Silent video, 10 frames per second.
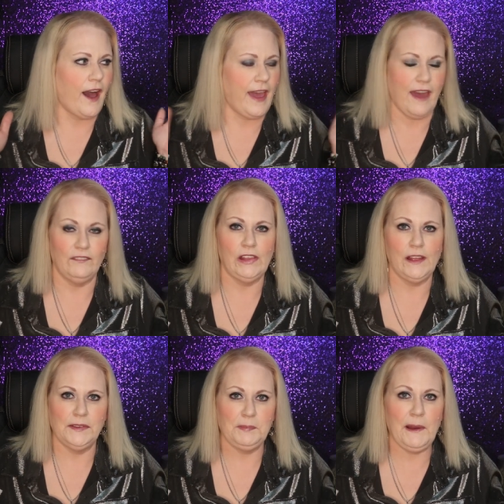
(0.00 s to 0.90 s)
I have a
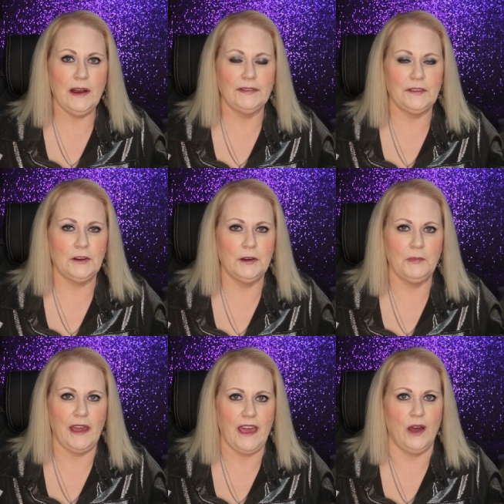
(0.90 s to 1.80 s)
lot of spirits that are
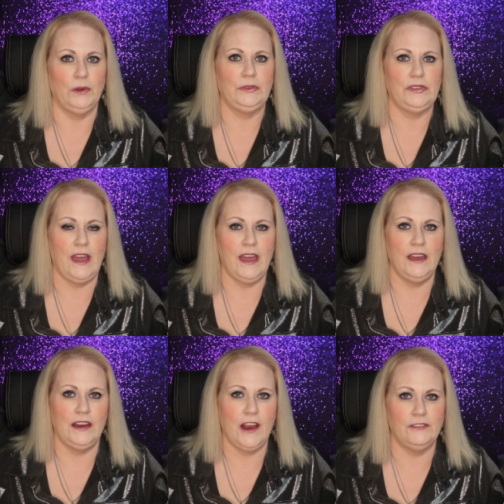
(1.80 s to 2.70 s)
in my house,
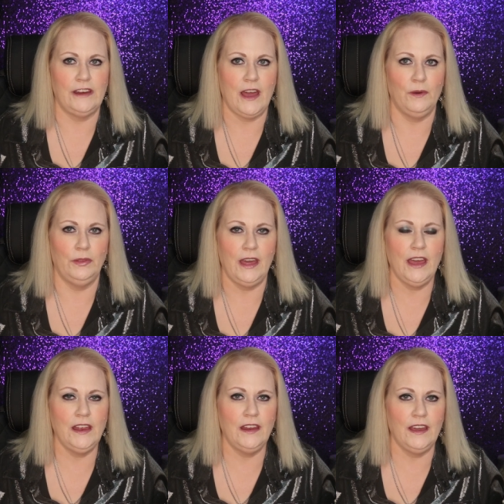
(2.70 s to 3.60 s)
and every now and
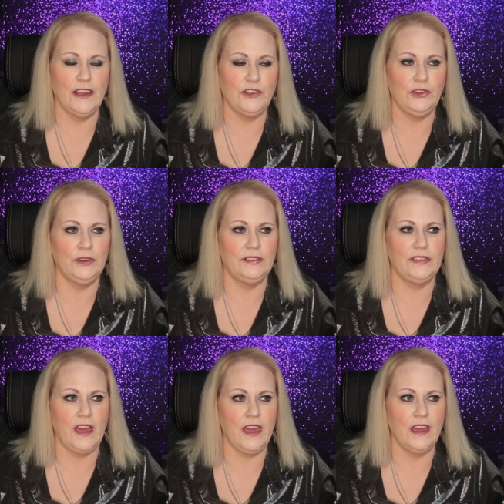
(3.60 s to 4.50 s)
then, I guess you could
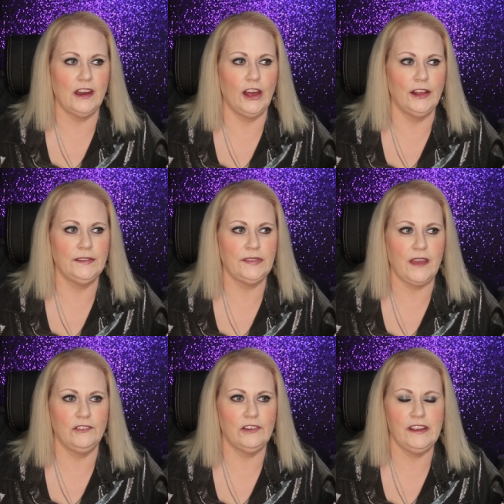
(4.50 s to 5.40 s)
say, an
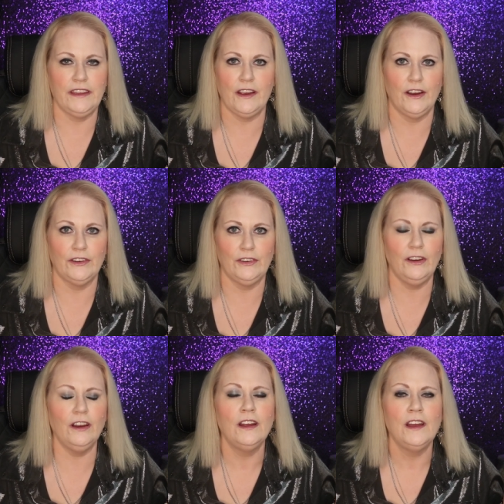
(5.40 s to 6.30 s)
unsavory
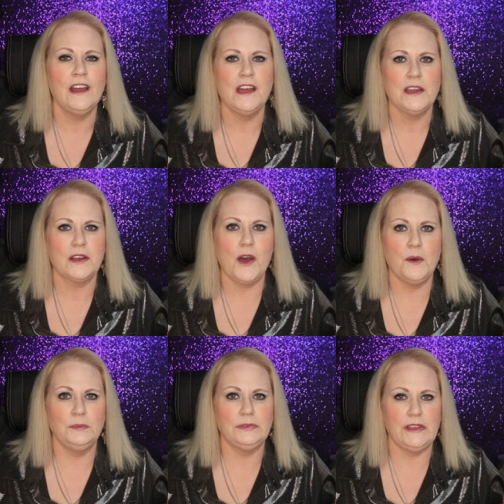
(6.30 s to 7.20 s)
character
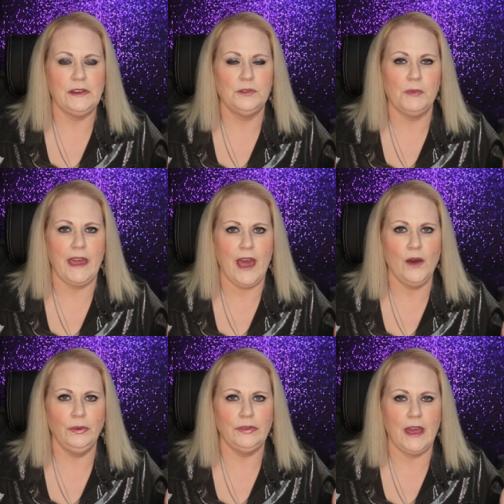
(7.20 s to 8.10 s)
comes into my
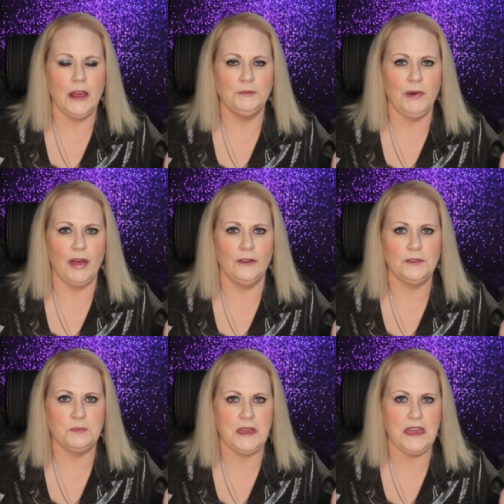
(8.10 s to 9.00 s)
house and
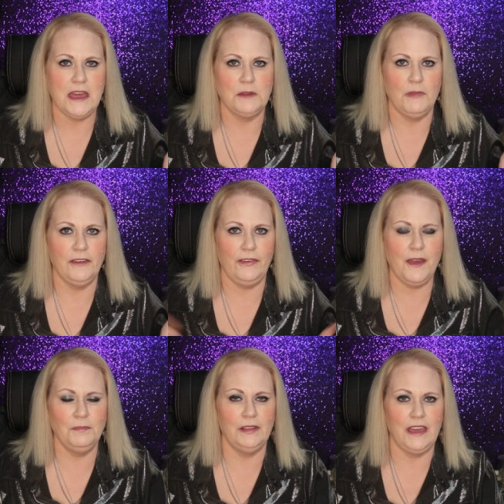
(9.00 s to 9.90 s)
bothers me and my
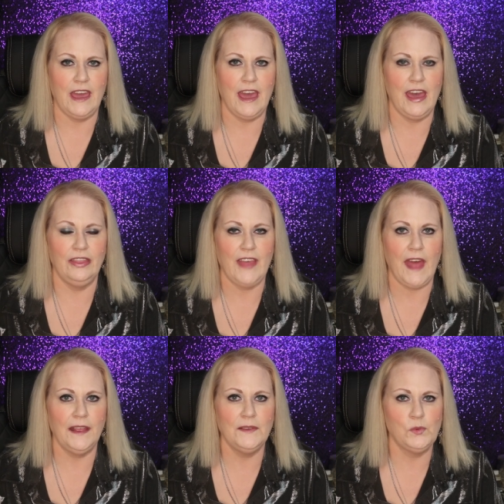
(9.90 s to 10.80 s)
family, and
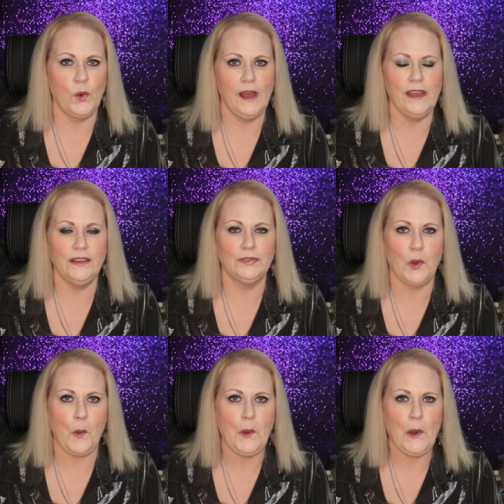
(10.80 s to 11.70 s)
that is what is
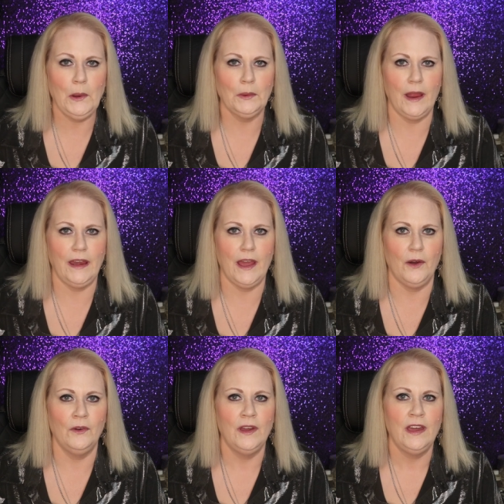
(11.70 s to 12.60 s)
going on right
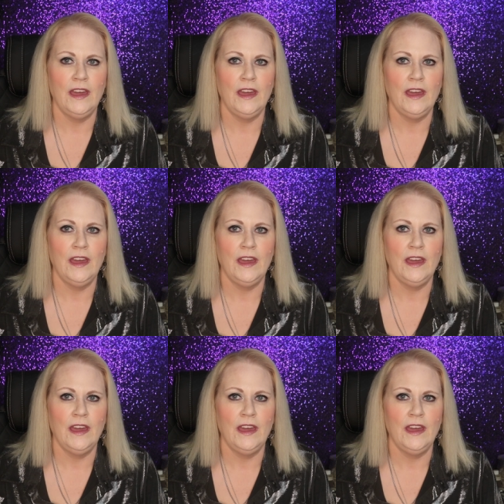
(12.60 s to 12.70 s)
now.